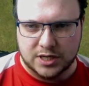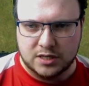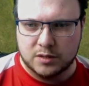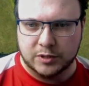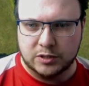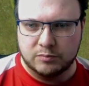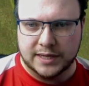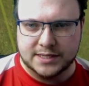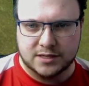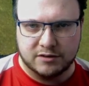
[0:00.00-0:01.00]
the balloon player
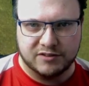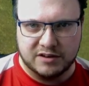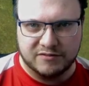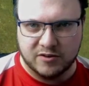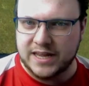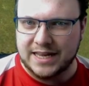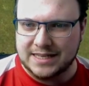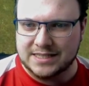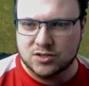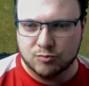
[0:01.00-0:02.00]
is going to find it very easy
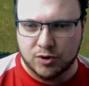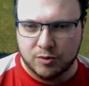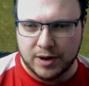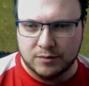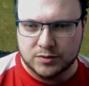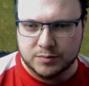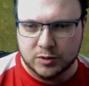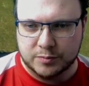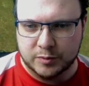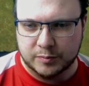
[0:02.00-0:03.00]
to run around
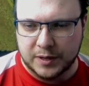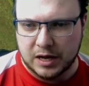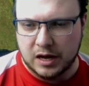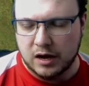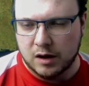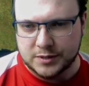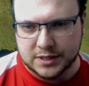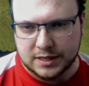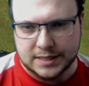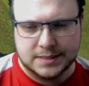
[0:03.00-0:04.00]
multiple armies like
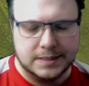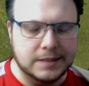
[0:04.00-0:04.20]
this.